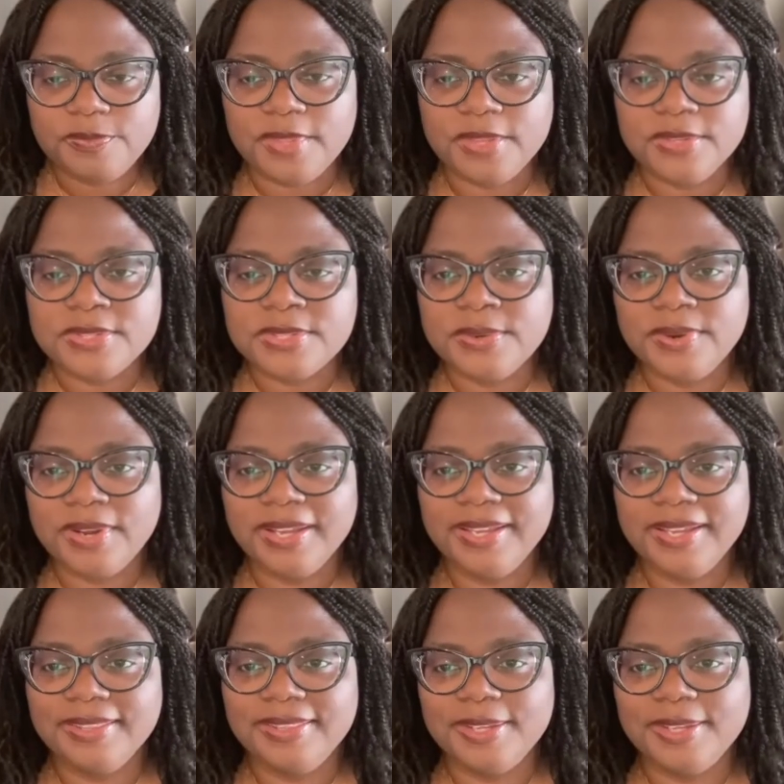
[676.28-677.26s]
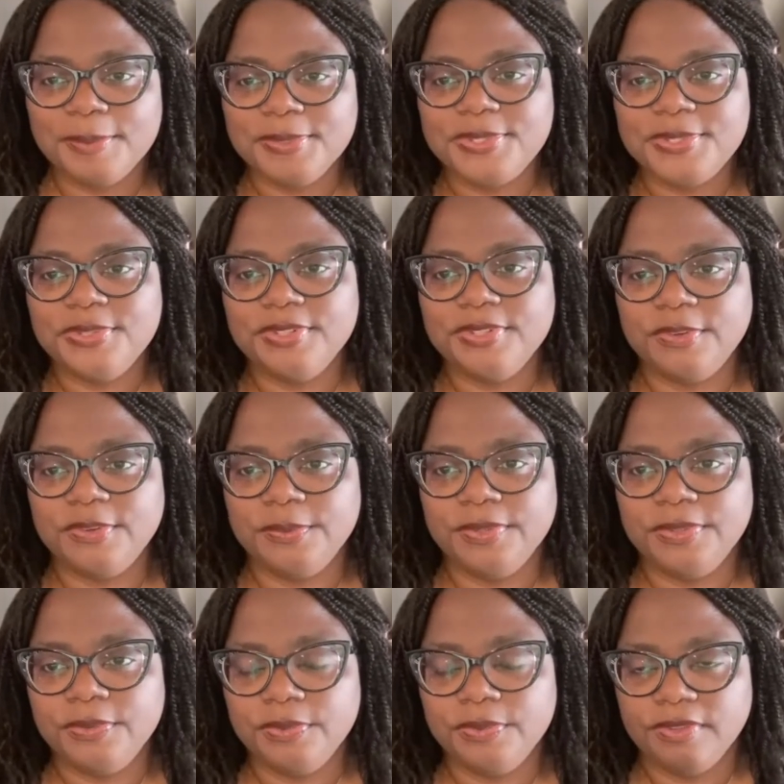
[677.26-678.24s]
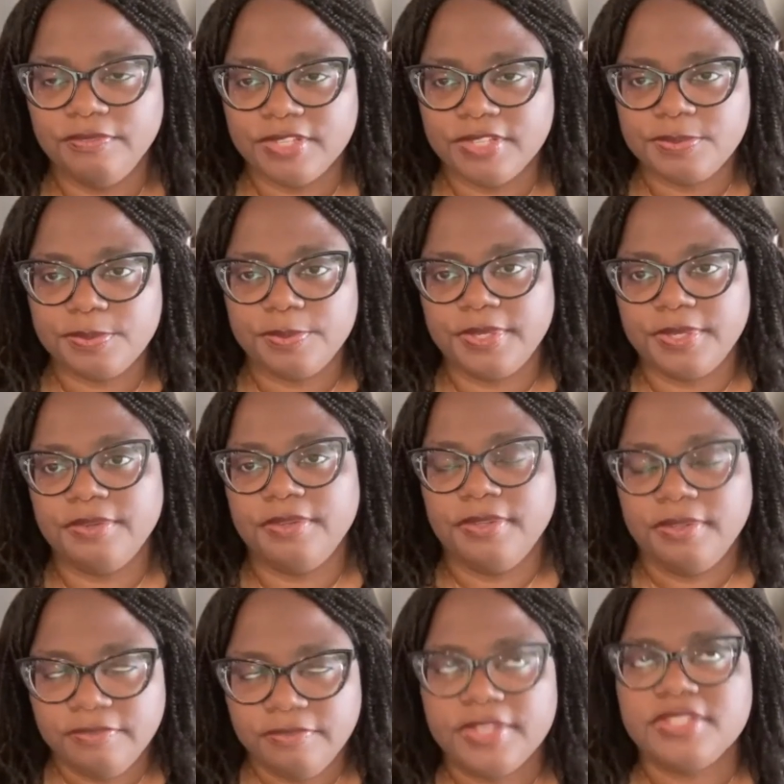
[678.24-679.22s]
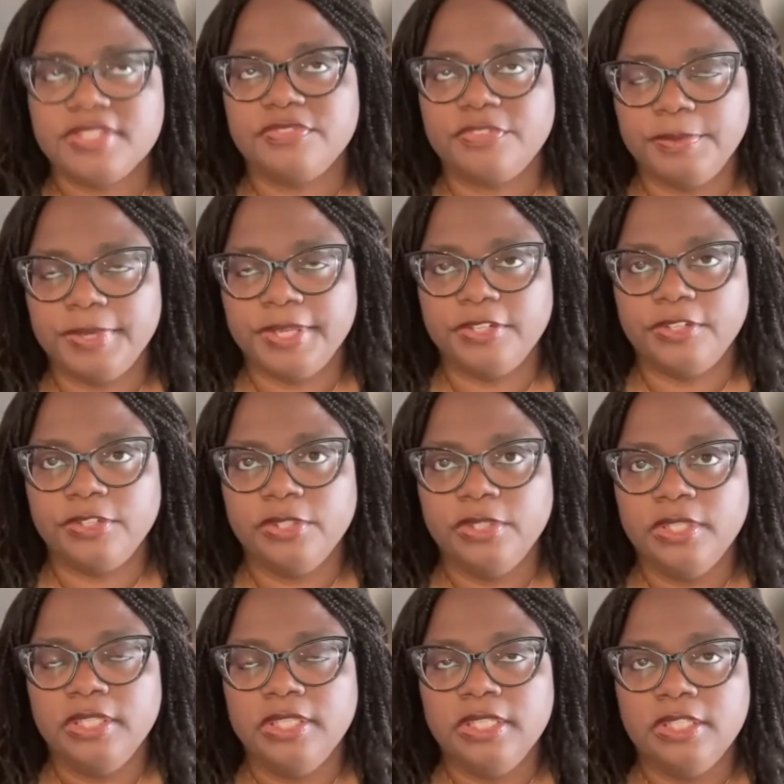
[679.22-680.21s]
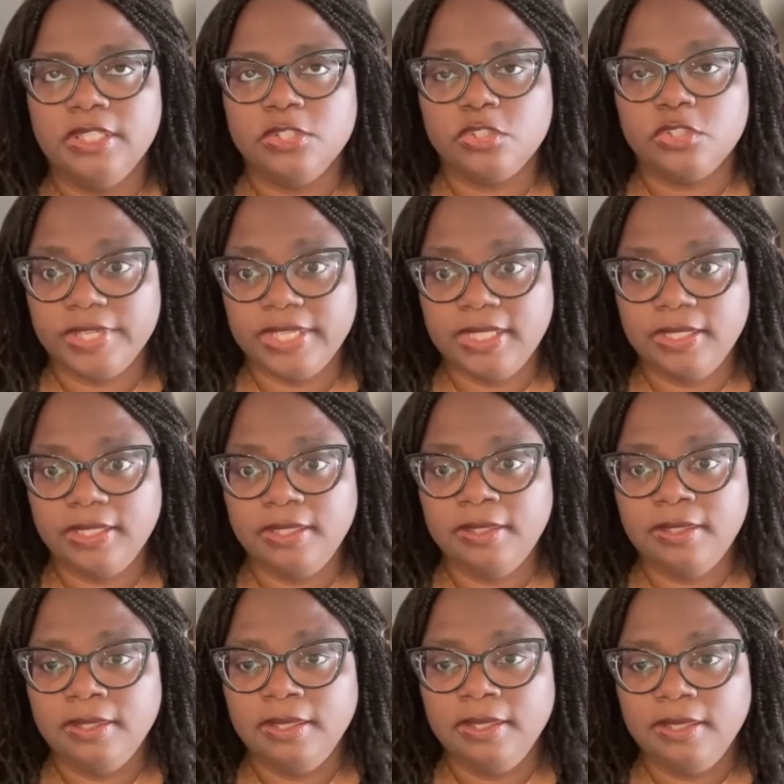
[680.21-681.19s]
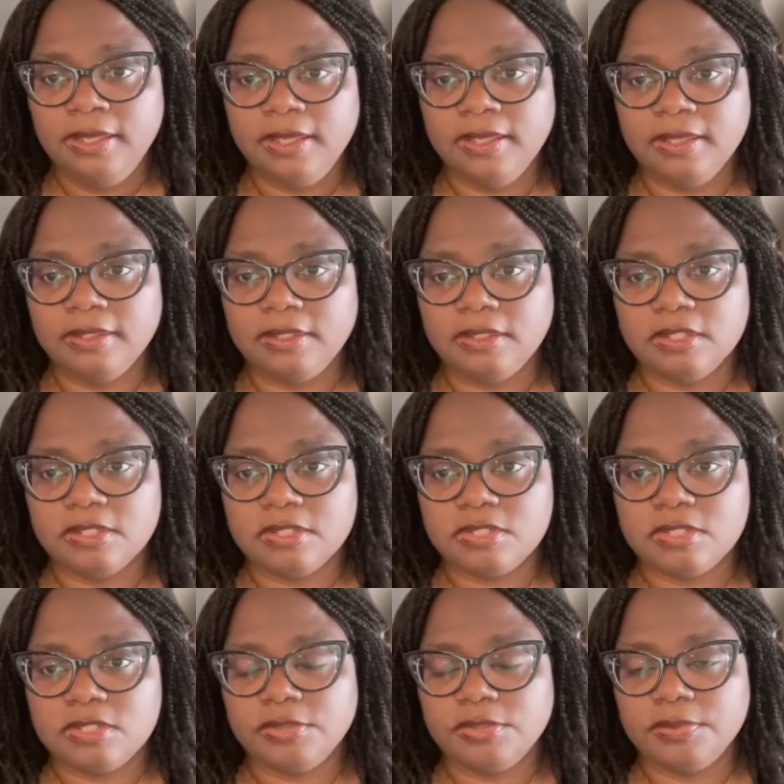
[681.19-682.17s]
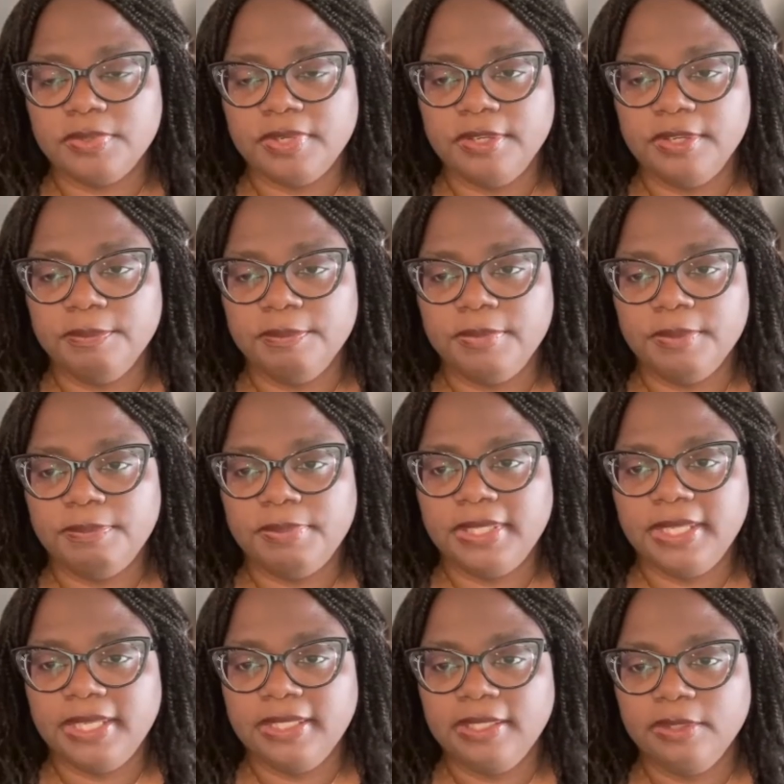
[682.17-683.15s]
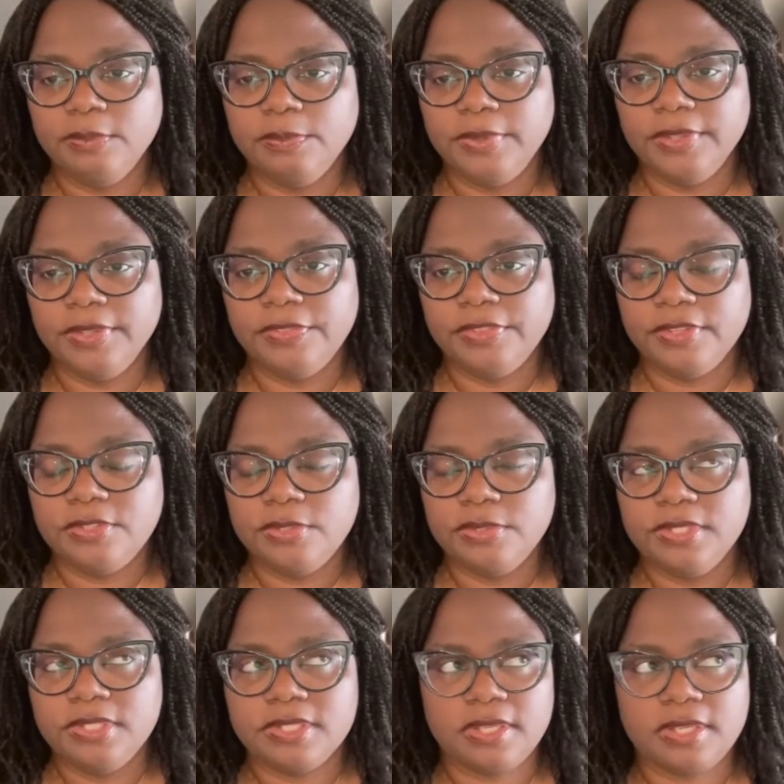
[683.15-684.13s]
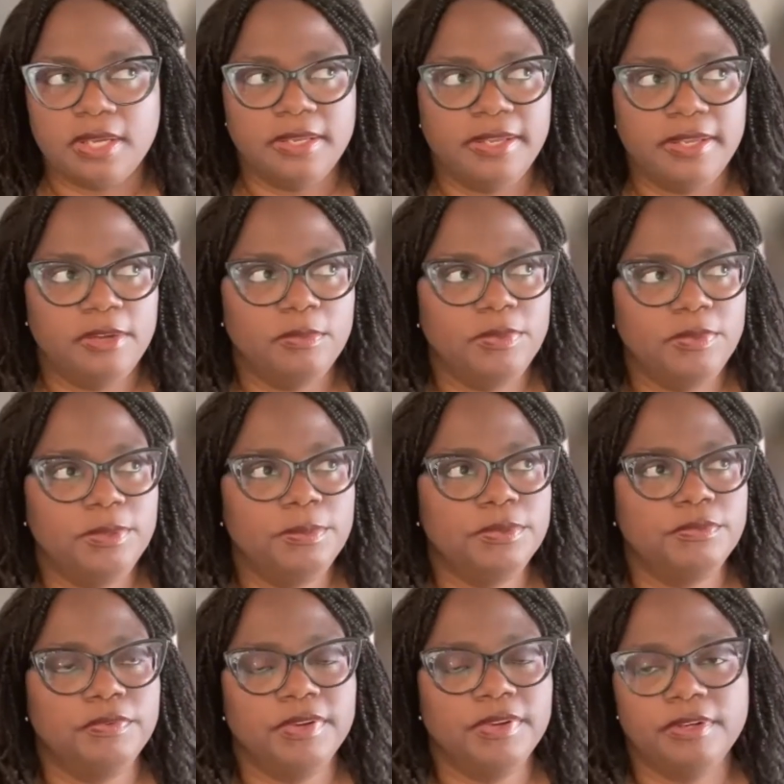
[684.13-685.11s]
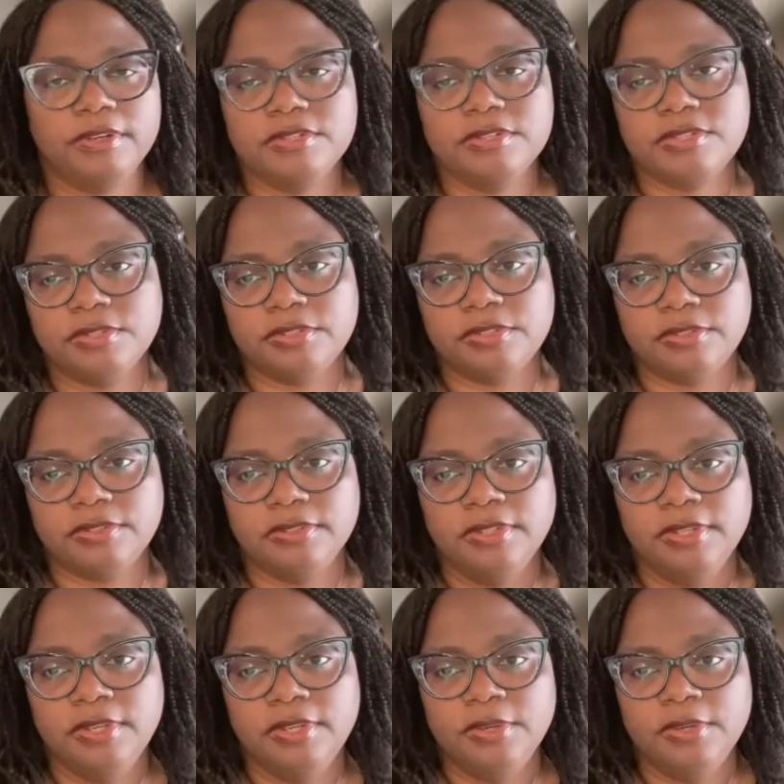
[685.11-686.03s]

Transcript: So I had the opportunity of going through the Invest for Better training and also planning with Tootie Scott how we would run our circle.